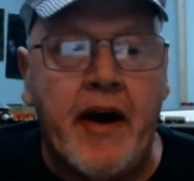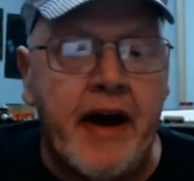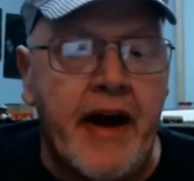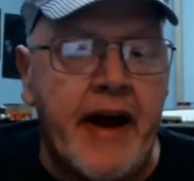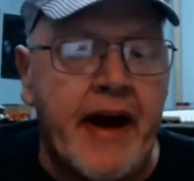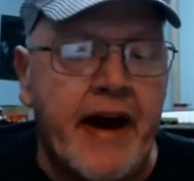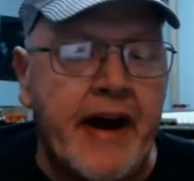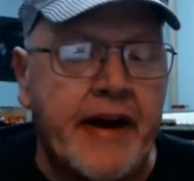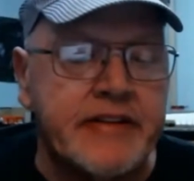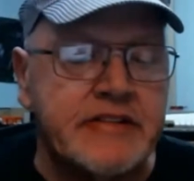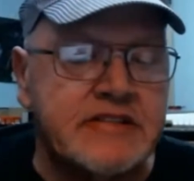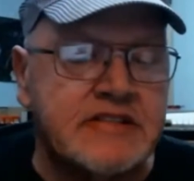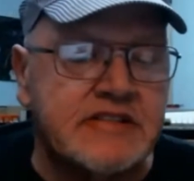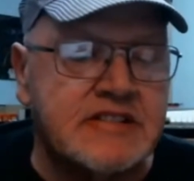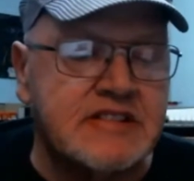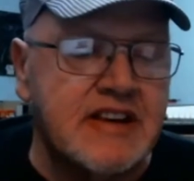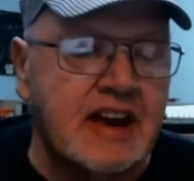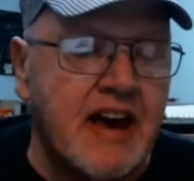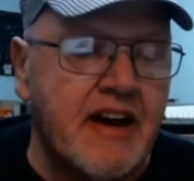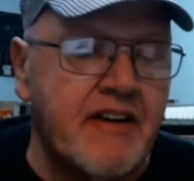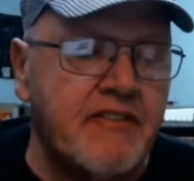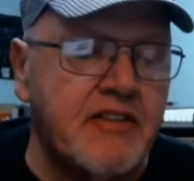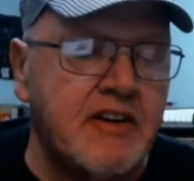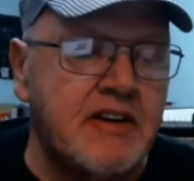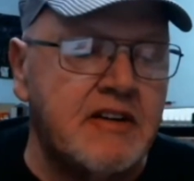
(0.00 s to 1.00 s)
at
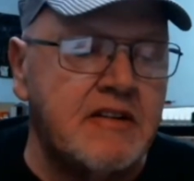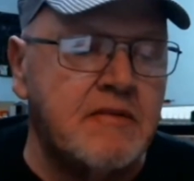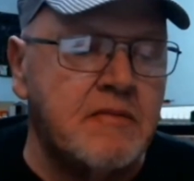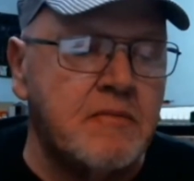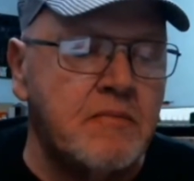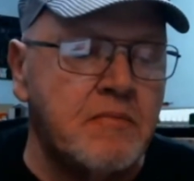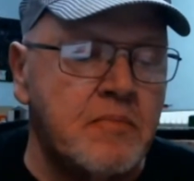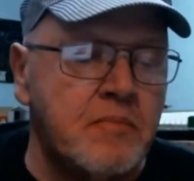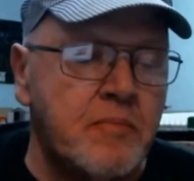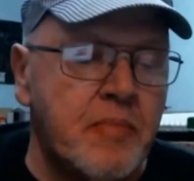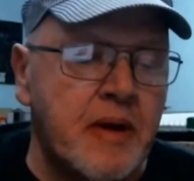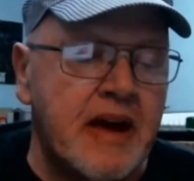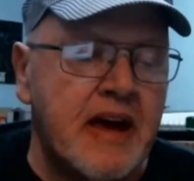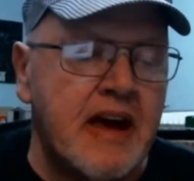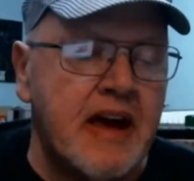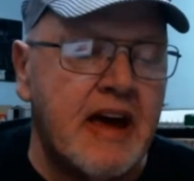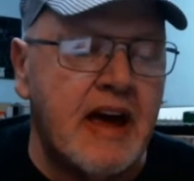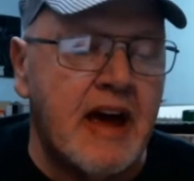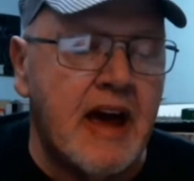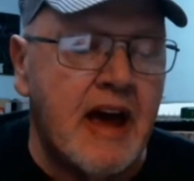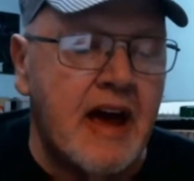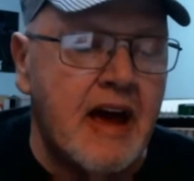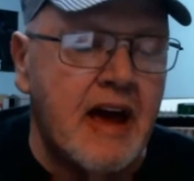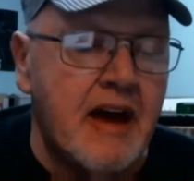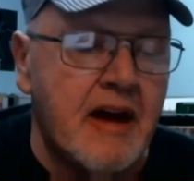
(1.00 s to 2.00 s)
7
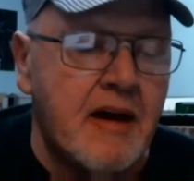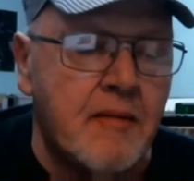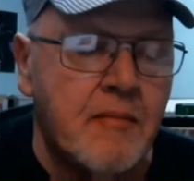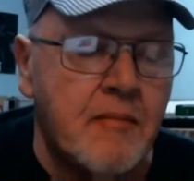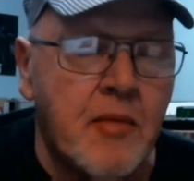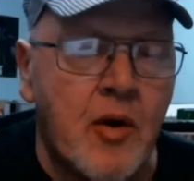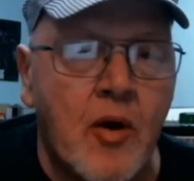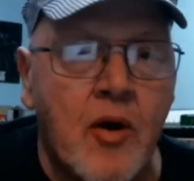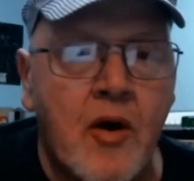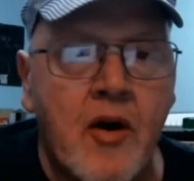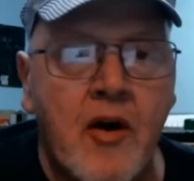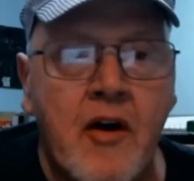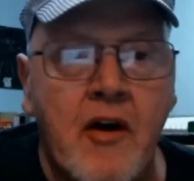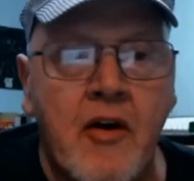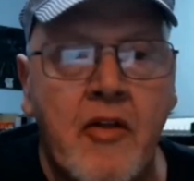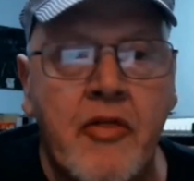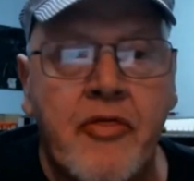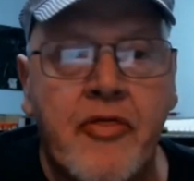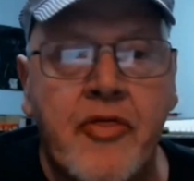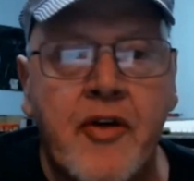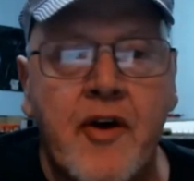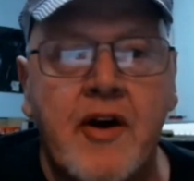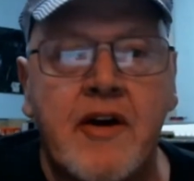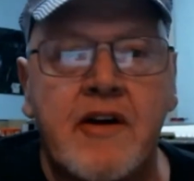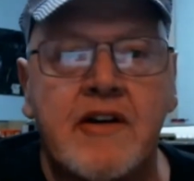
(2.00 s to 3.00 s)
p.m. on
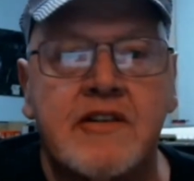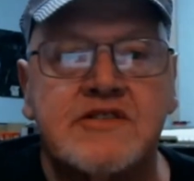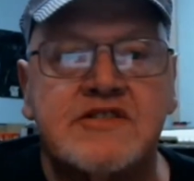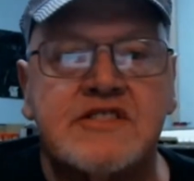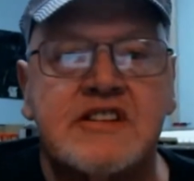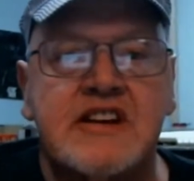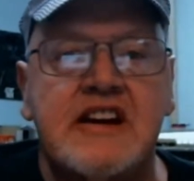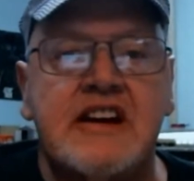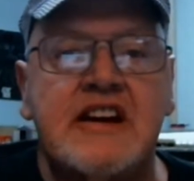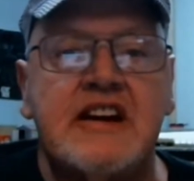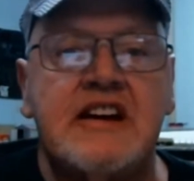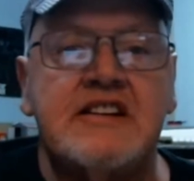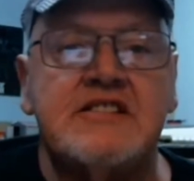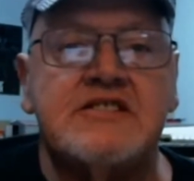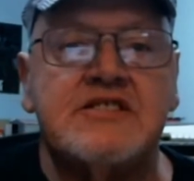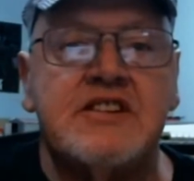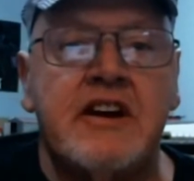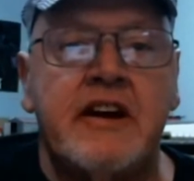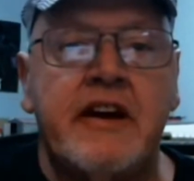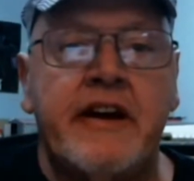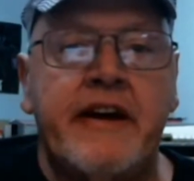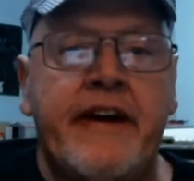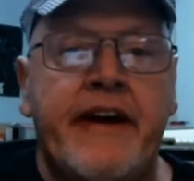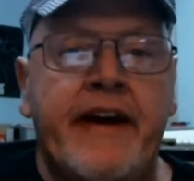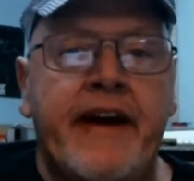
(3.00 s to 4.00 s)
Thursdays.
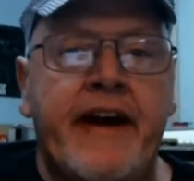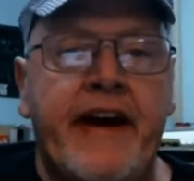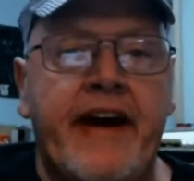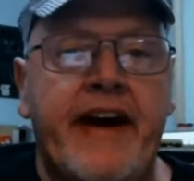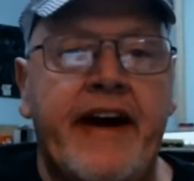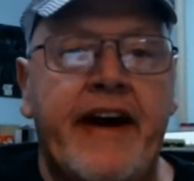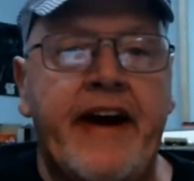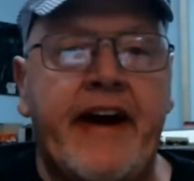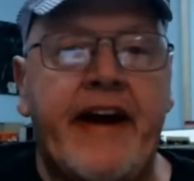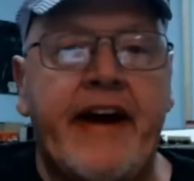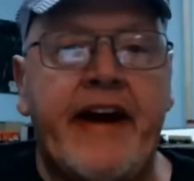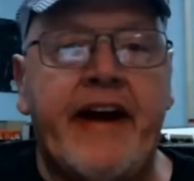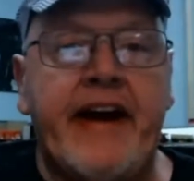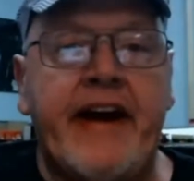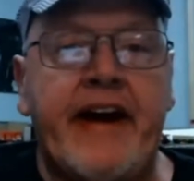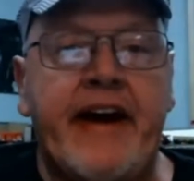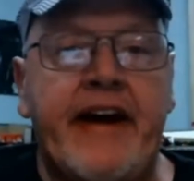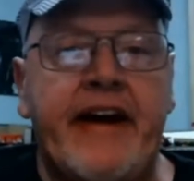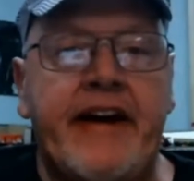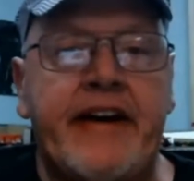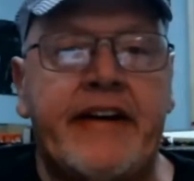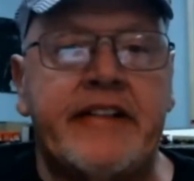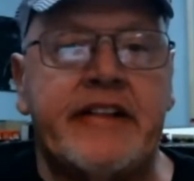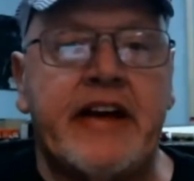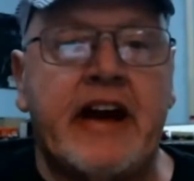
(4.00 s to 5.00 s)

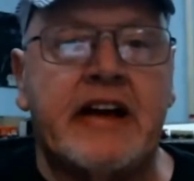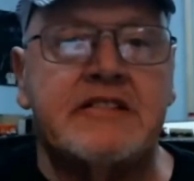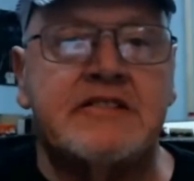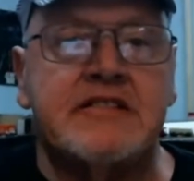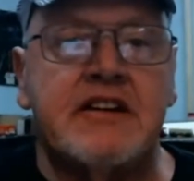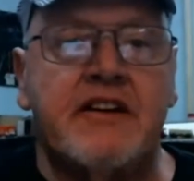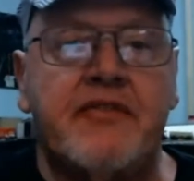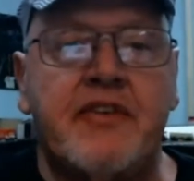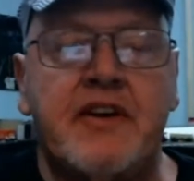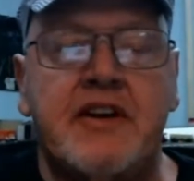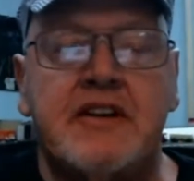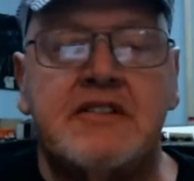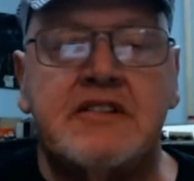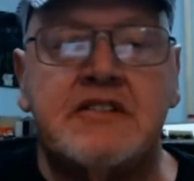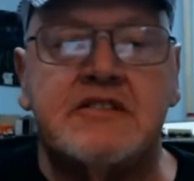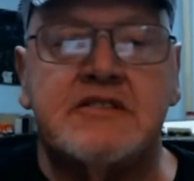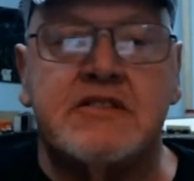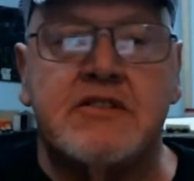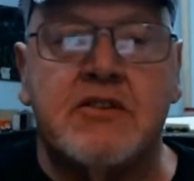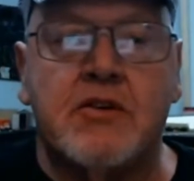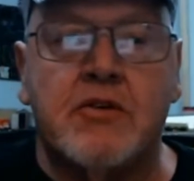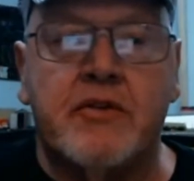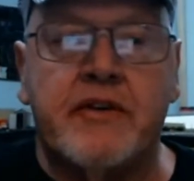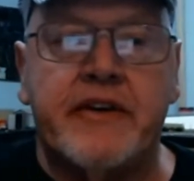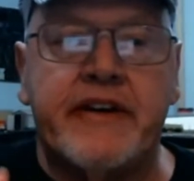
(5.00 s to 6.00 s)
And that's if he
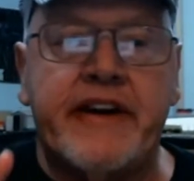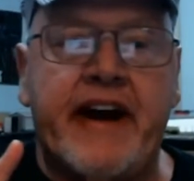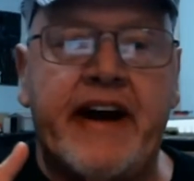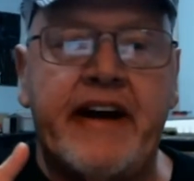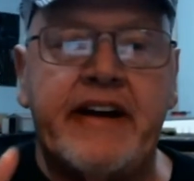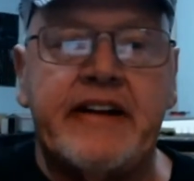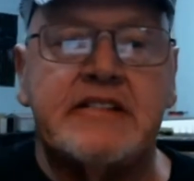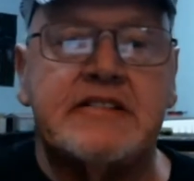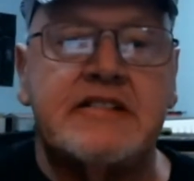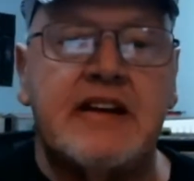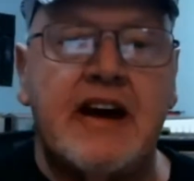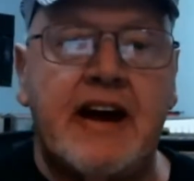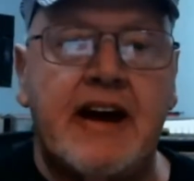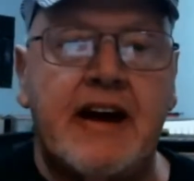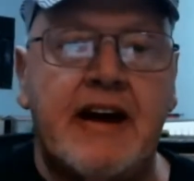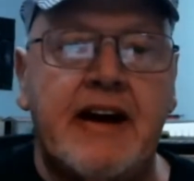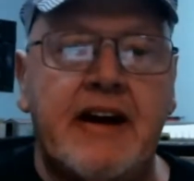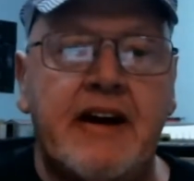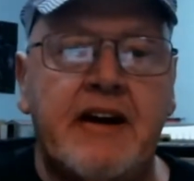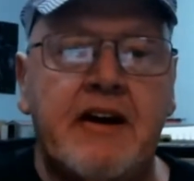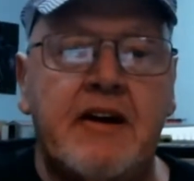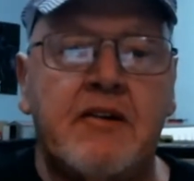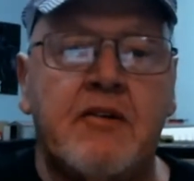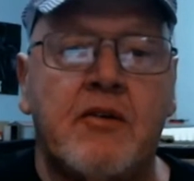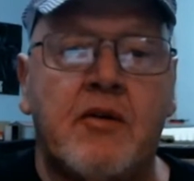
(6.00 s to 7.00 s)
isn't going out of
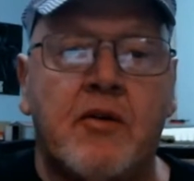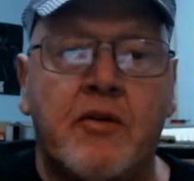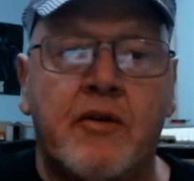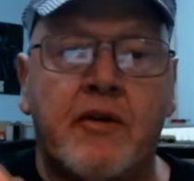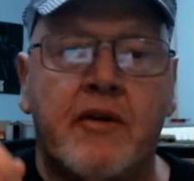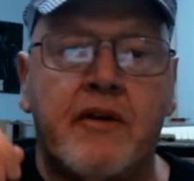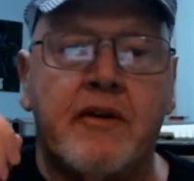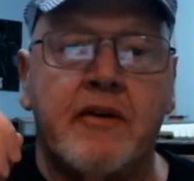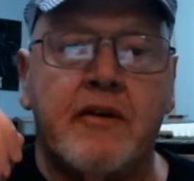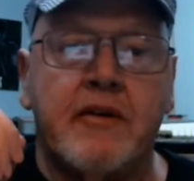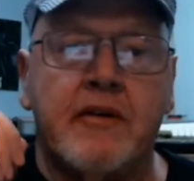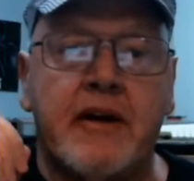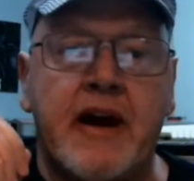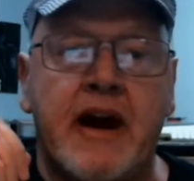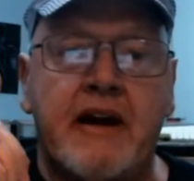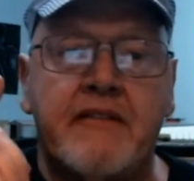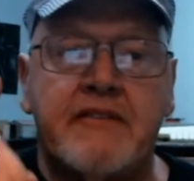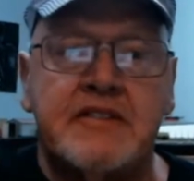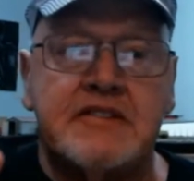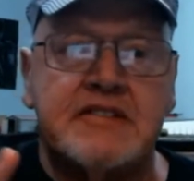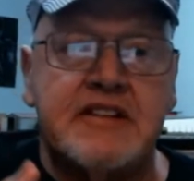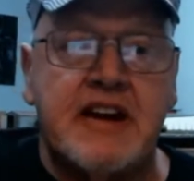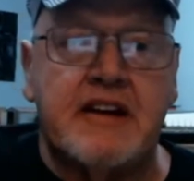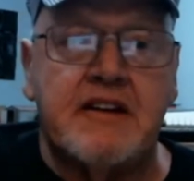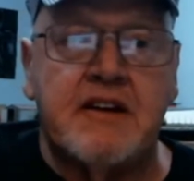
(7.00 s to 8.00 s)
town or
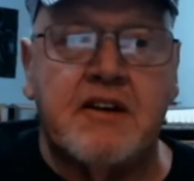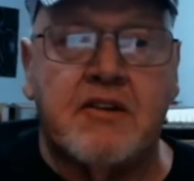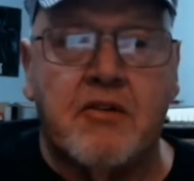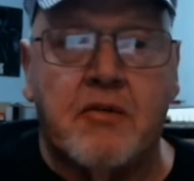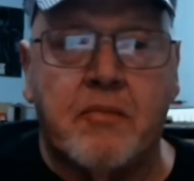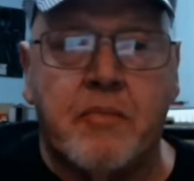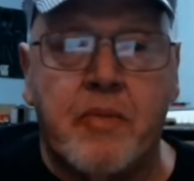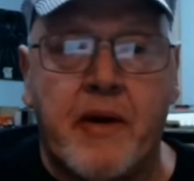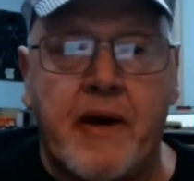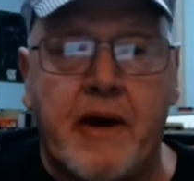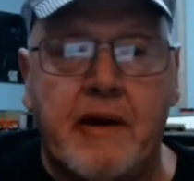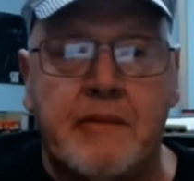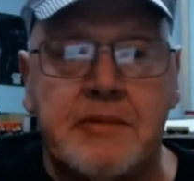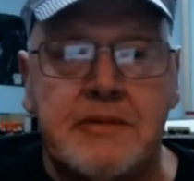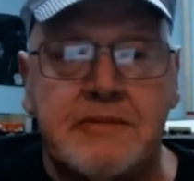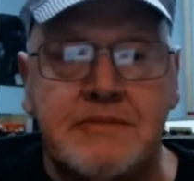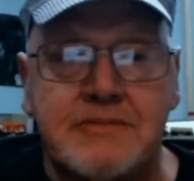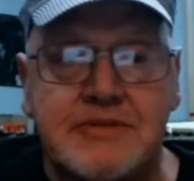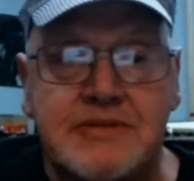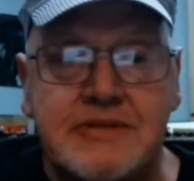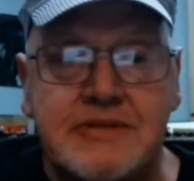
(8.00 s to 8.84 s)
having technical problems.